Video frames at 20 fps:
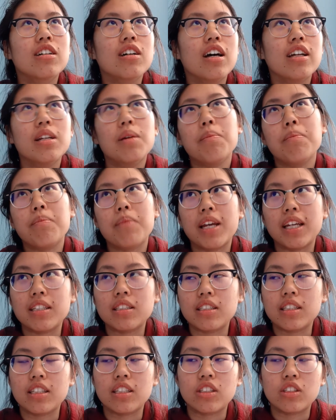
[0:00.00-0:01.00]
an
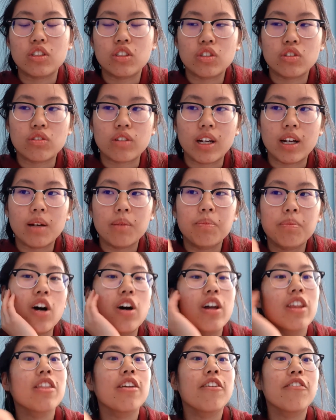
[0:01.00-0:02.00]
amazing trip.
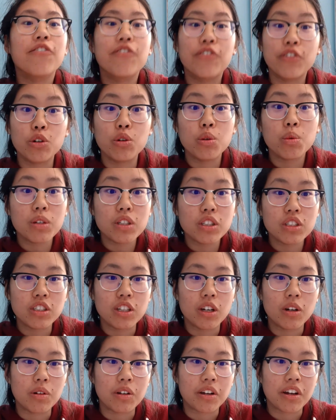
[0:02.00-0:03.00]
And the food was
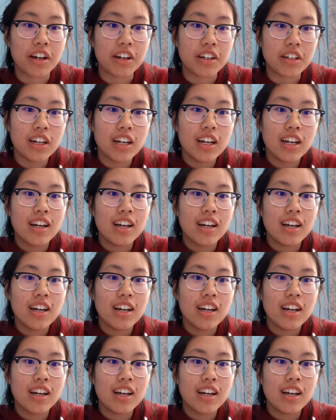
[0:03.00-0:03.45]
so good.